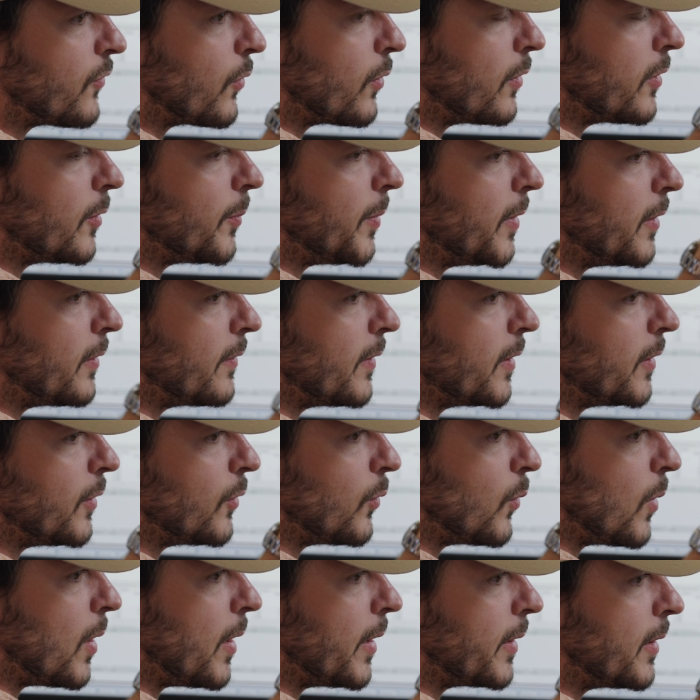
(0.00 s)
for the beer that you
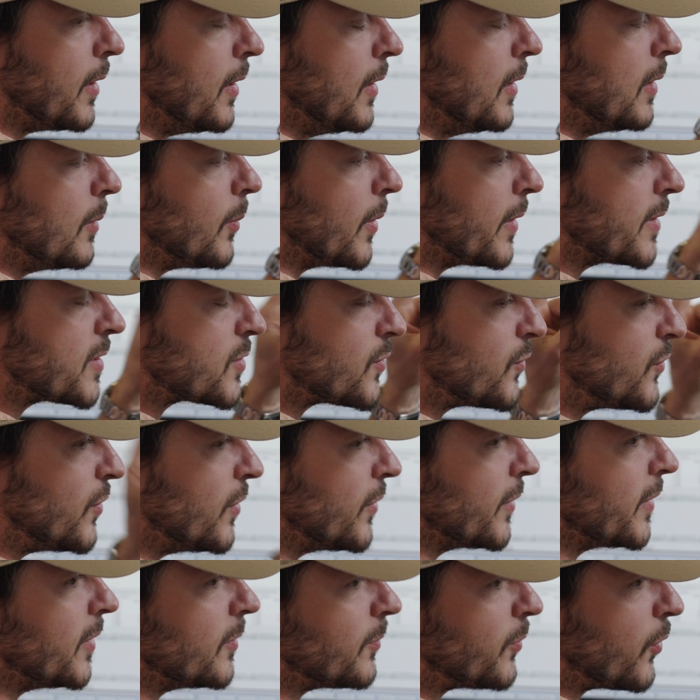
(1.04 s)
want. But it's
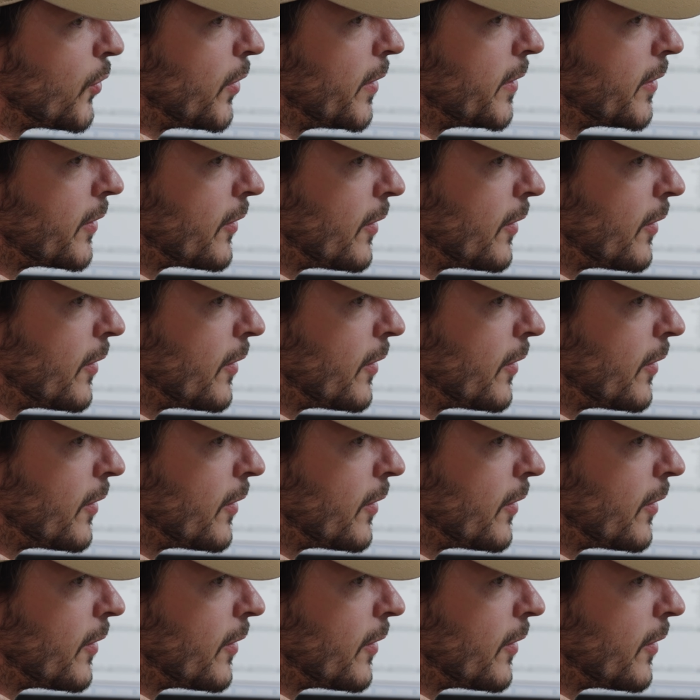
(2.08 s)
really important to